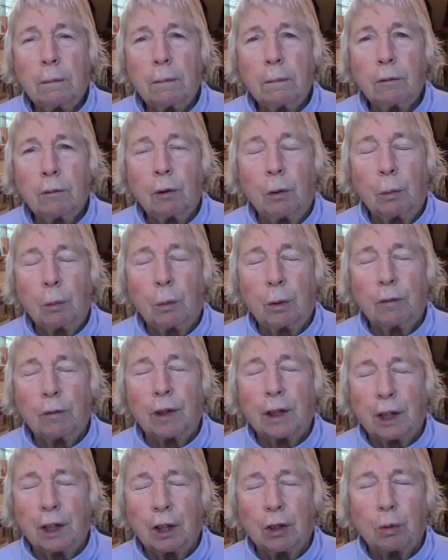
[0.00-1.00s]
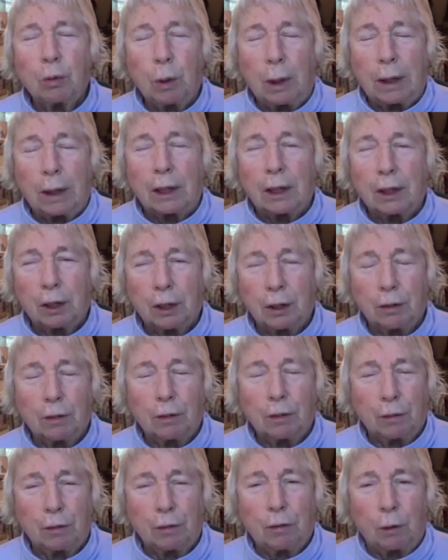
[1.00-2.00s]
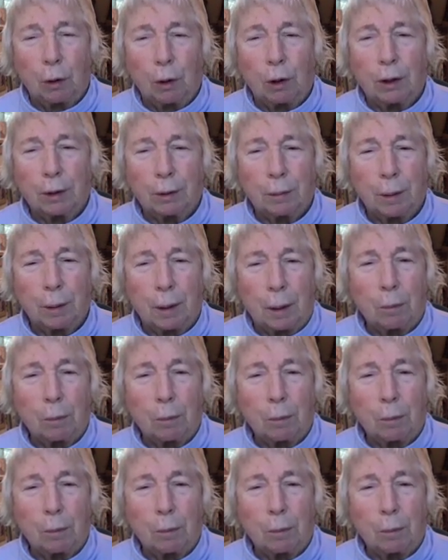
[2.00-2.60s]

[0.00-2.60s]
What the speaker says: So giving credit for it,